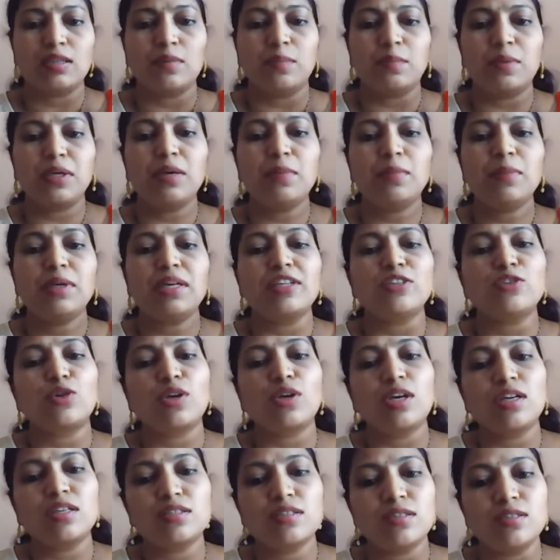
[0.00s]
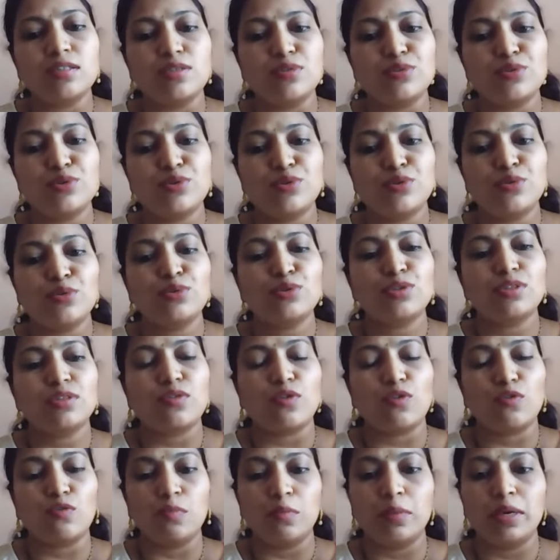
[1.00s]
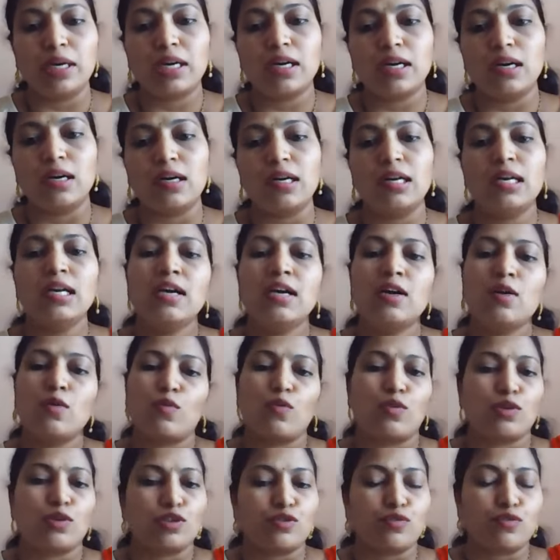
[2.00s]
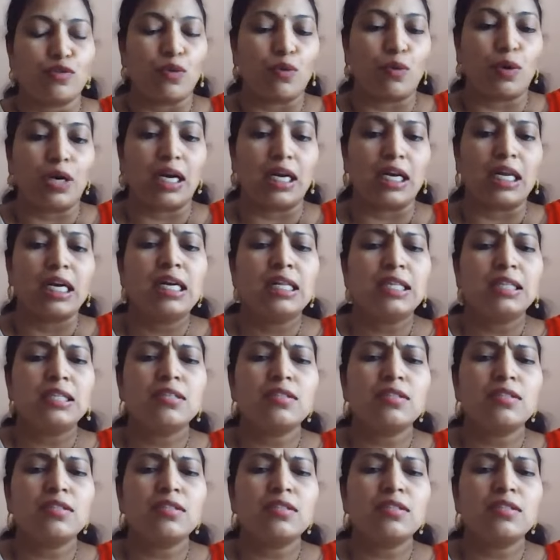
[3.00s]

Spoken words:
the premier educational institution of Bengal, was founded.